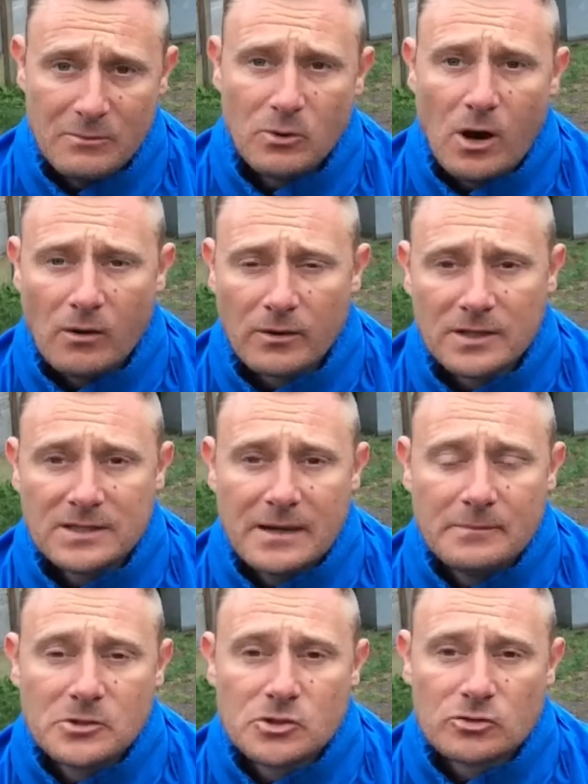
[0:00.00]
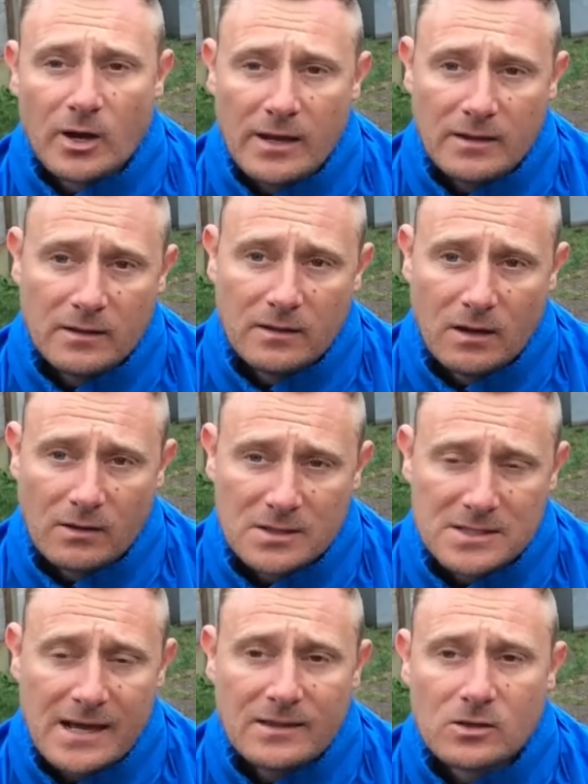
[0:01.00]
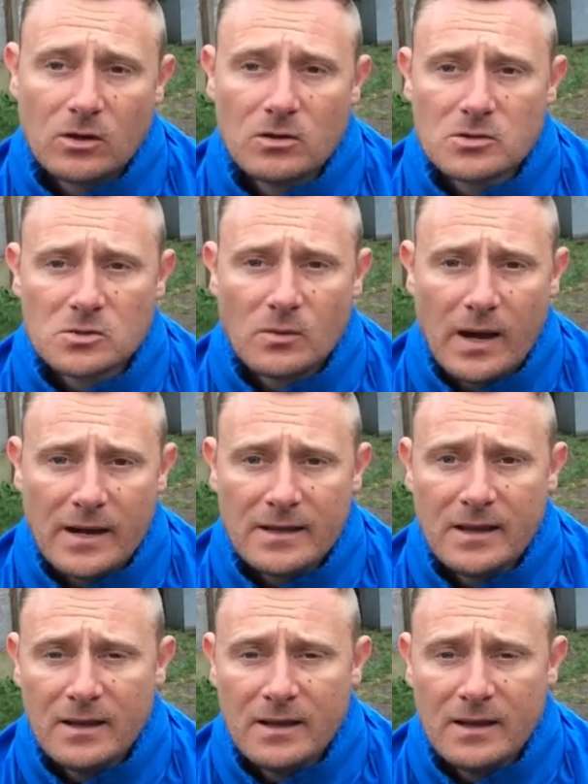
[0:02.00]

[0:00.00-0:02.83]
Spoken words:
going to demonstrate, I'm going to take the colours away